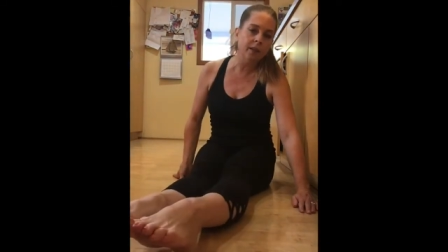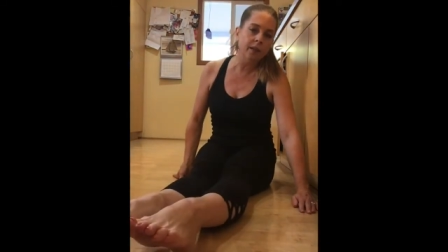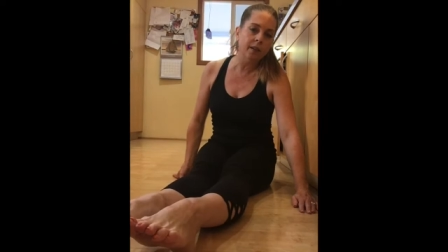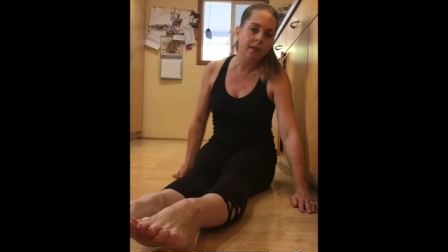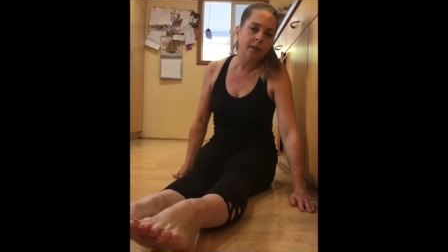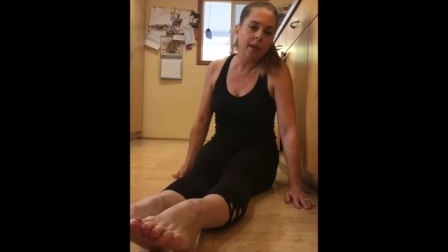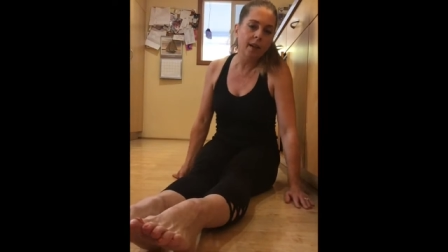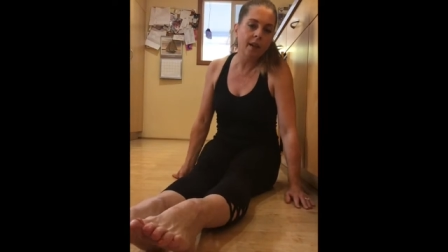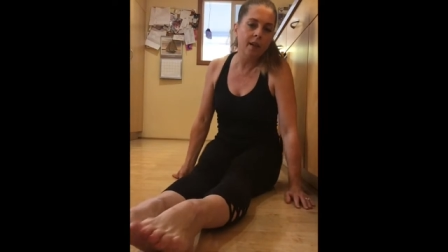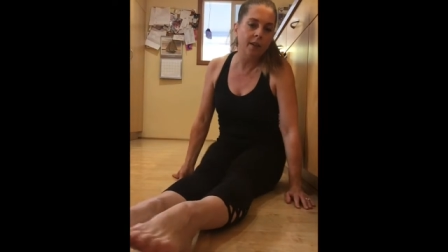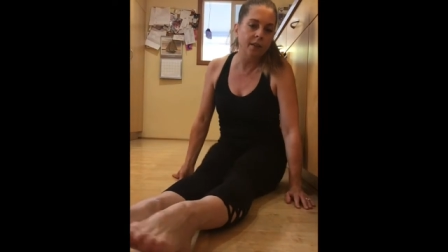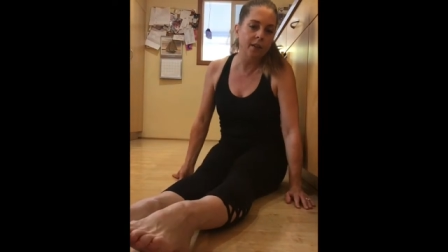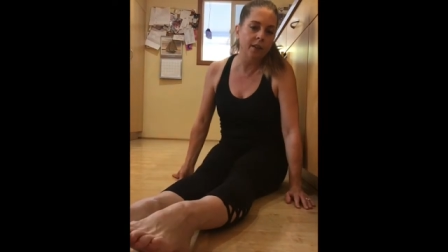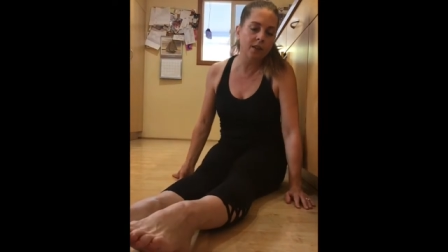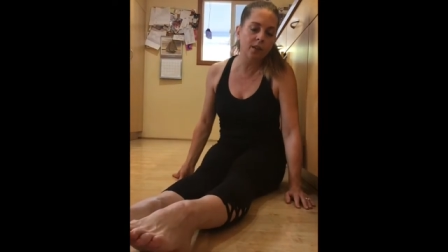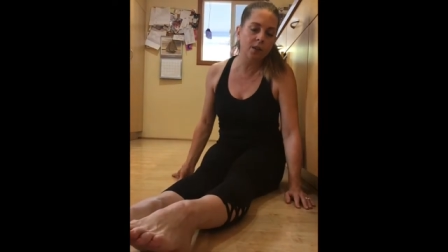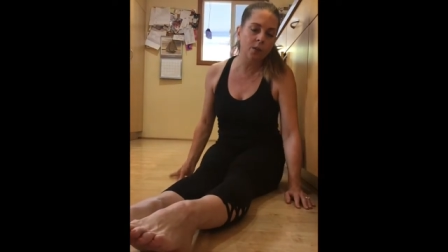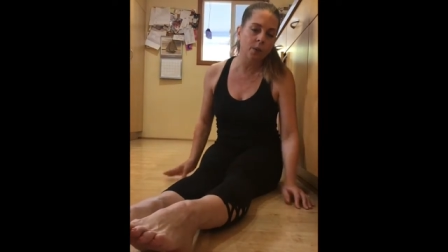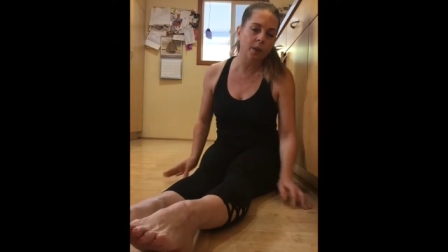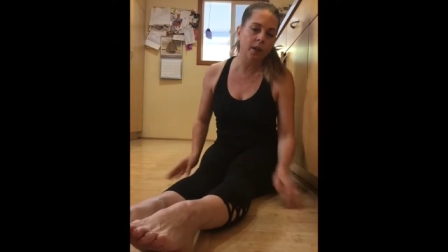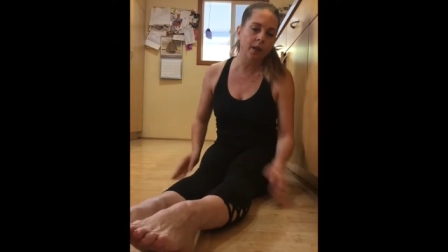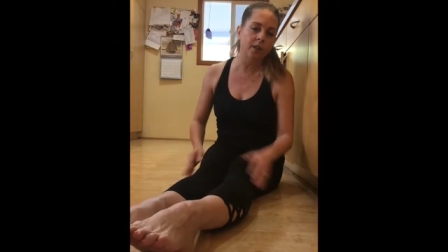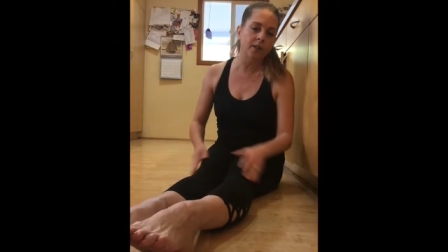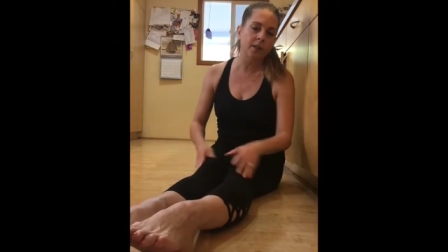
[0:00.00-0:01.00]
kind of this
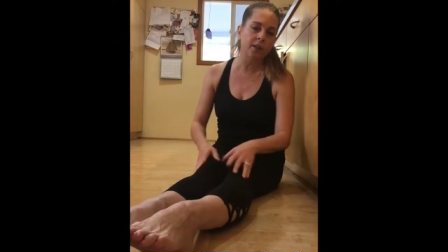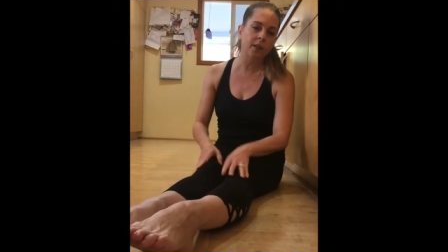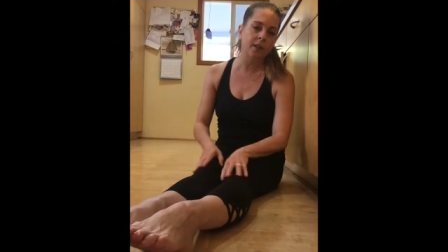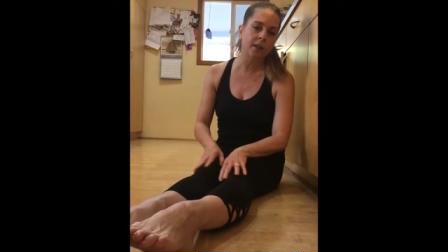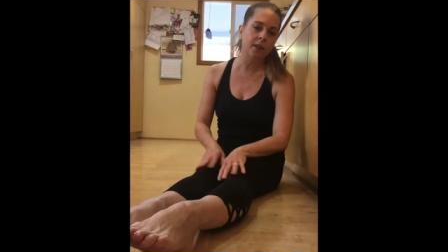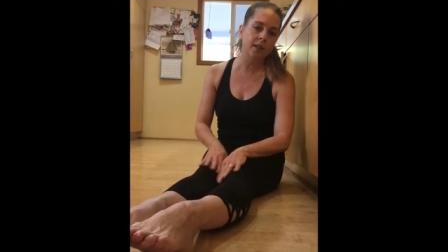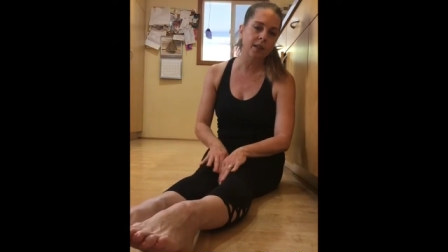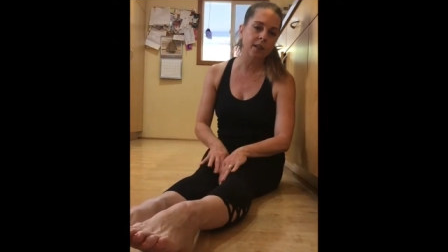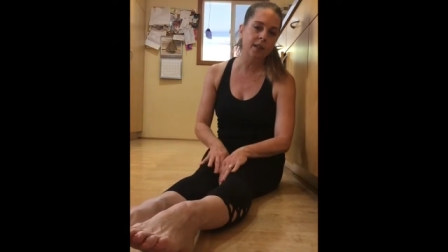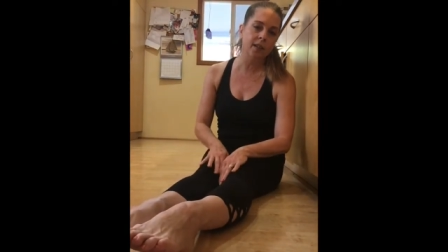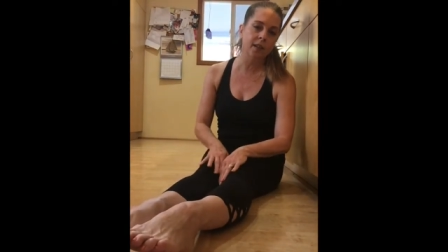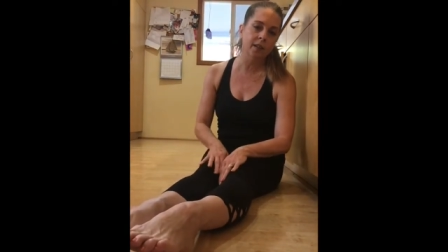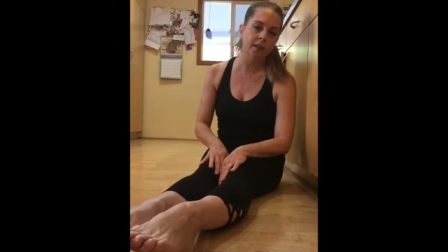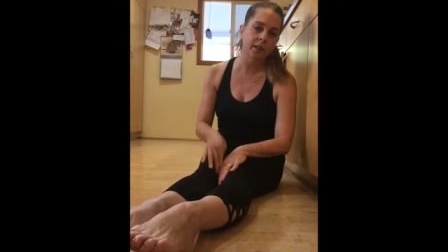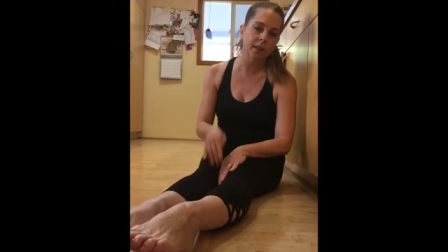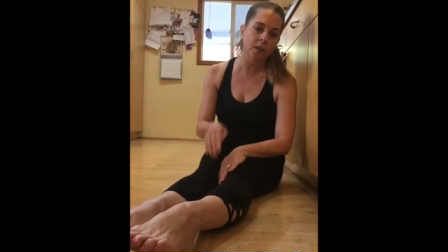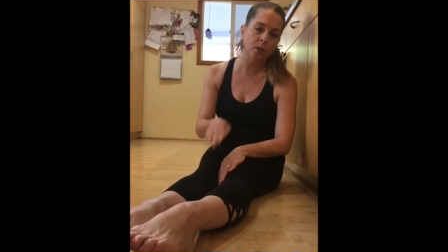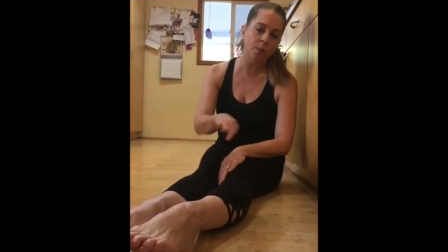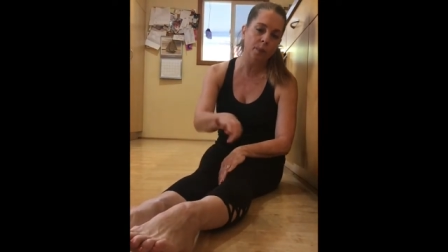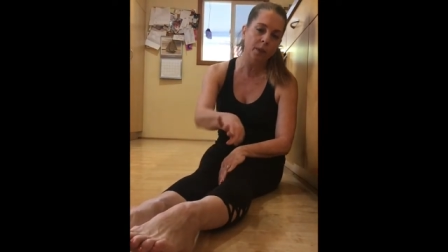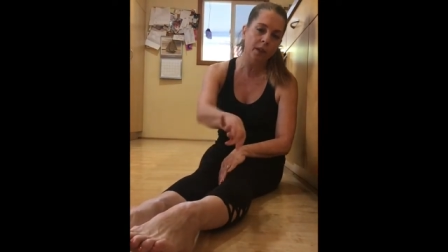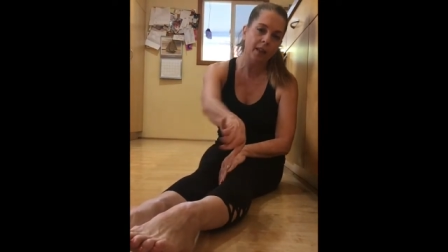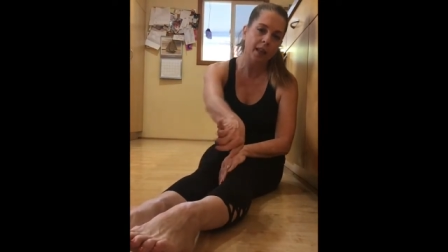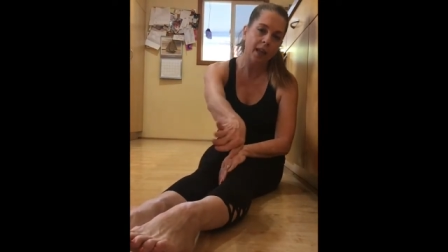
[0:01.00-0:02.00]
way so you can see a little
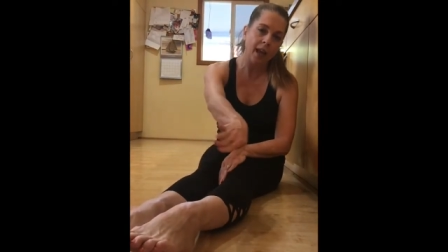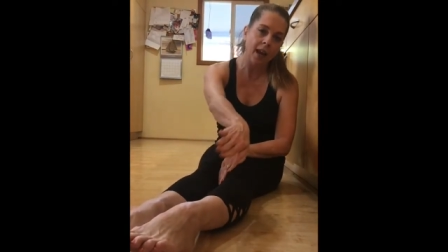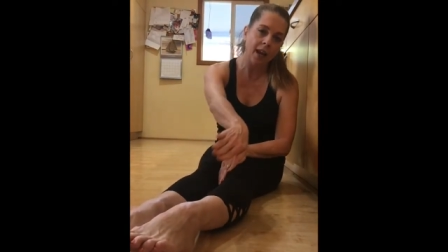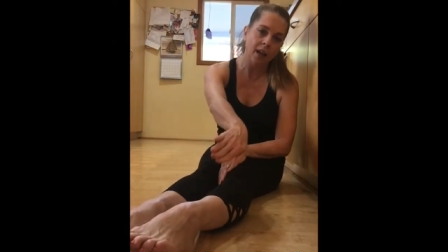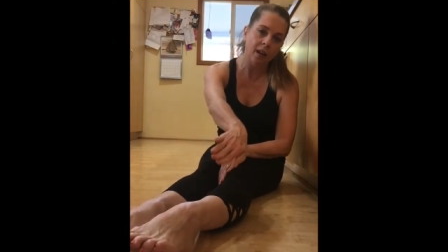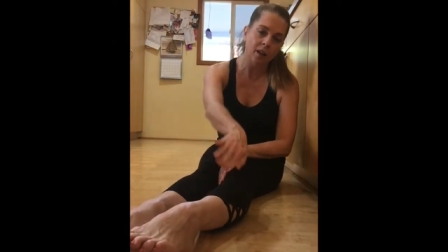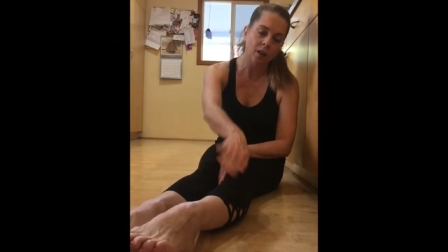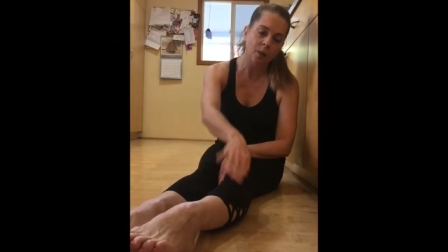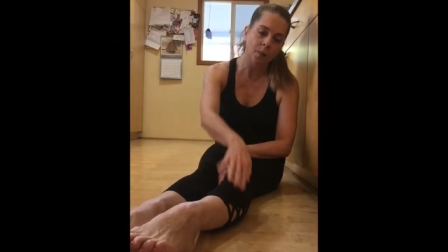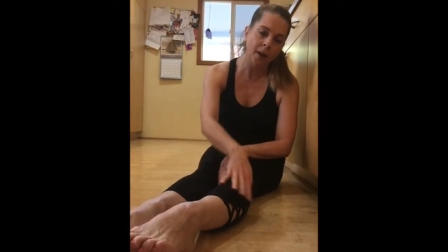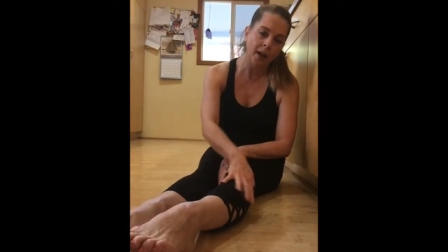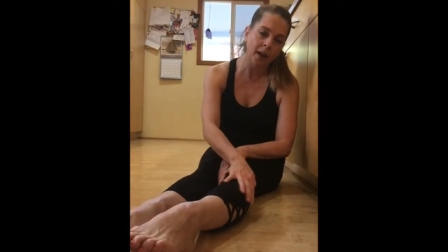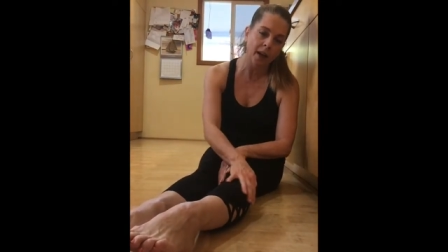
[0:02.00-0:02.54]
bit of the angle of my